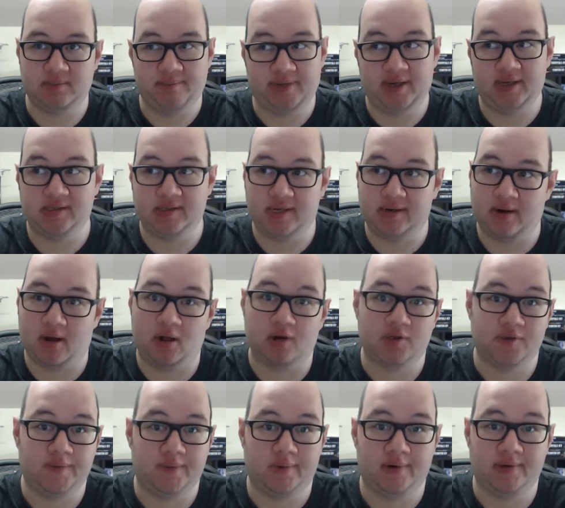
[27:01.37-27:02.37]
paying $10
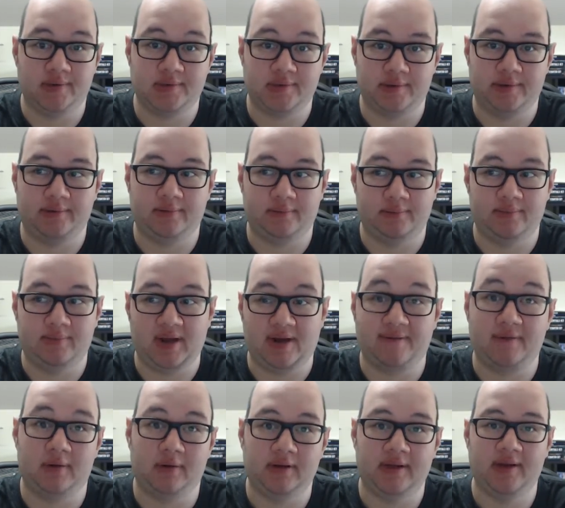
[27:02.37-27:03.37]
for it, so
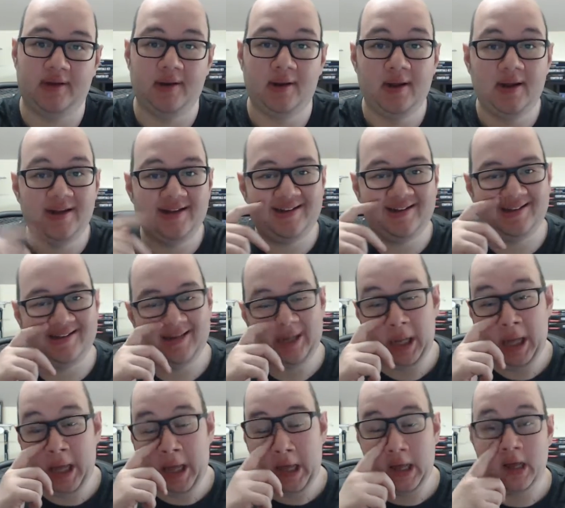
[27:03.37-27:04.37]
definitely.
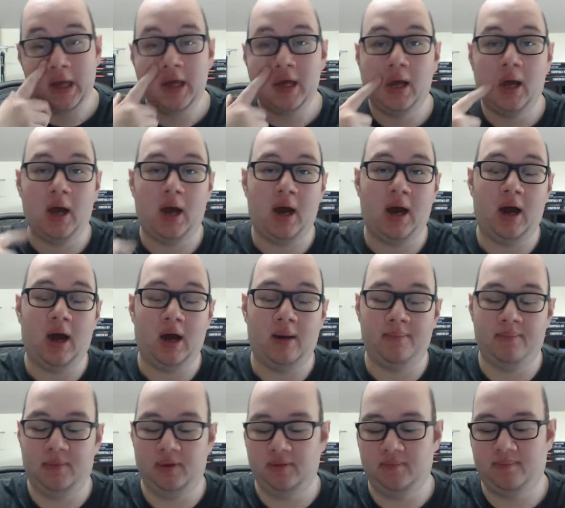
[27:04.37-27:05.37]

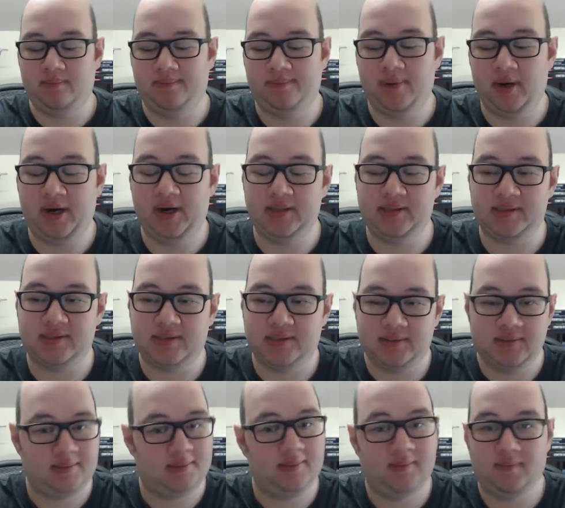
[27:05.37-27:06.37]
But
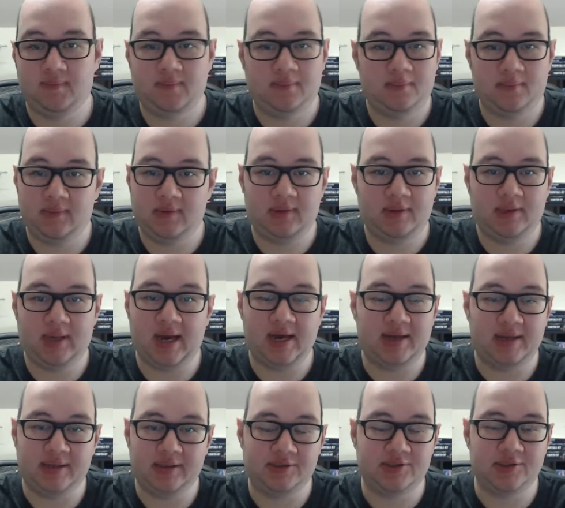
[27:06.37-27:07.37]
yeah,